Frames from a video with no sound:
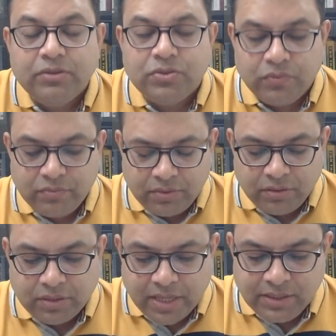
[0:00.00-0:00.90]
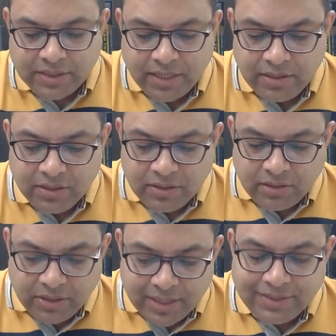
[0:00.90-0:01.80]
So, King said,
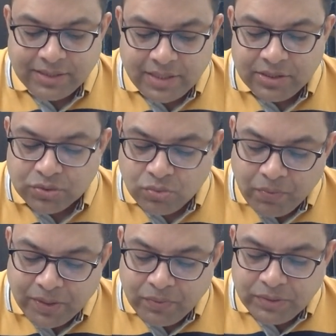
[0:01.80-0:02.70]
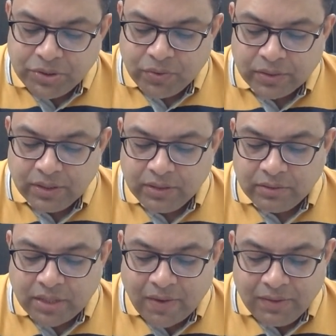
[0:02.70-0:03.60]
Yes, there is no way to ensure
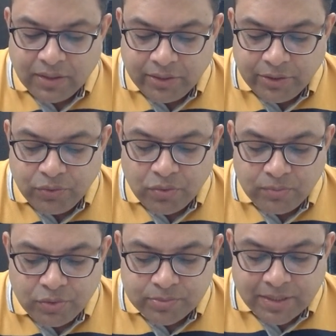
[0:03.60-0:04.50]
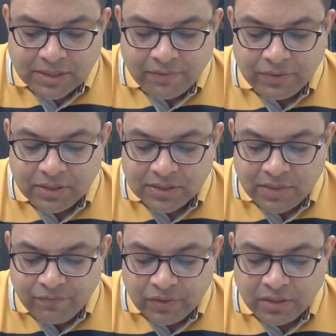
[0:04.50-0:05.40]
that I will continue to amuse myself in the
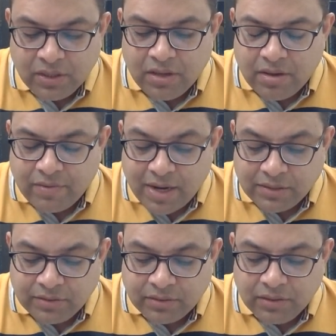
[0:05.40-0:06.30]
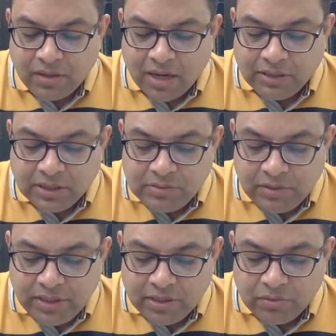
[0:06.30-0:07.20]
same way. Rather, others
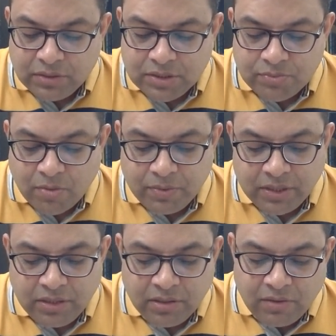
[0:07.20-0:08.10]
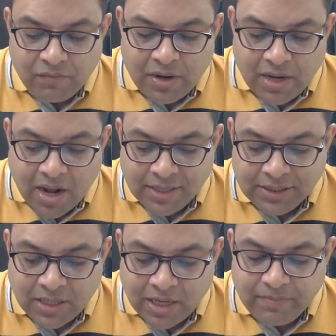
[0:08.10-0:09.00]
will take over this property while
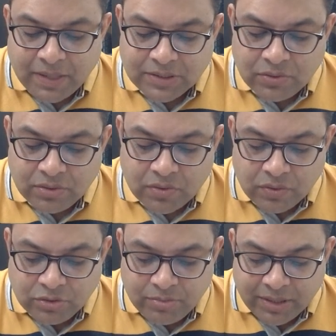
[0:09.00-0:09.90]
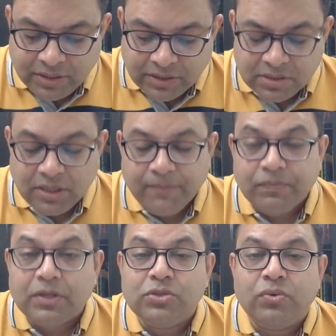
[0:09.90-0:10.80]
I pass on according to my deeds.
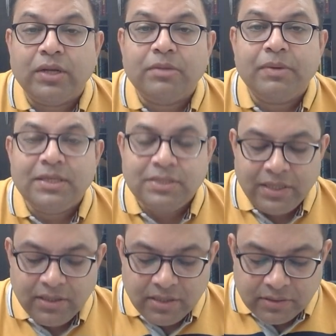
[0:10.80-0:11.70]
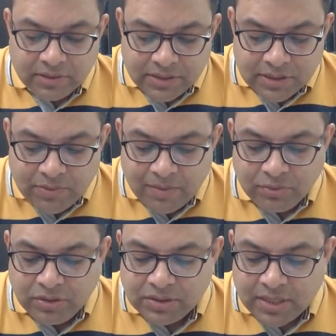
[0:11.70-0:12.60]
So Ratapala said, This is why
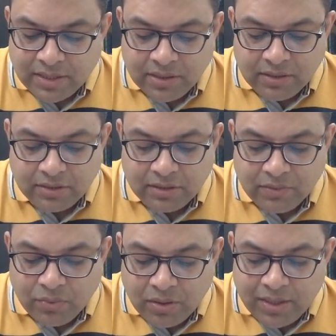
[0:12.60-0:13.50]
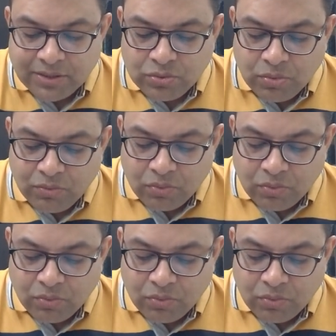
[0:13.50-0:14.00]
Buddha said that the world has no